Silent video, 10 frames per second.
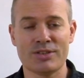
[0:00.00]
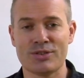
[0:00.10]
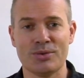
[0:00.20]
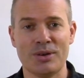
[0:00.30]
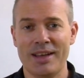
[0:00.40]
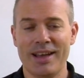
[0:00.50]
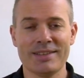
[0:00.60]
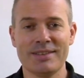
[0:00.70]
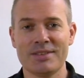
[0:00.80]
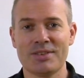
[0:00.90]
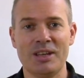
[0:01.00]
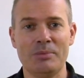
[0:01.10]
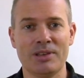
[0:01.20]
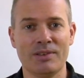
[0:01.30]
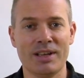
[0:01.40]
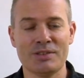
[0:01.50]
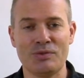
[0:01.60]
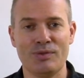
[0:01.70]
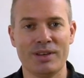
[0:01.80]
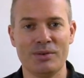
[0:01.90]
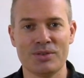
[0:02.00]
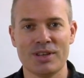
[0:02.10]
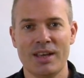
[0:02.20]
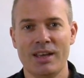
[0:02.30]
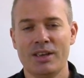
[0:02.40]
So as I described in the last few videos,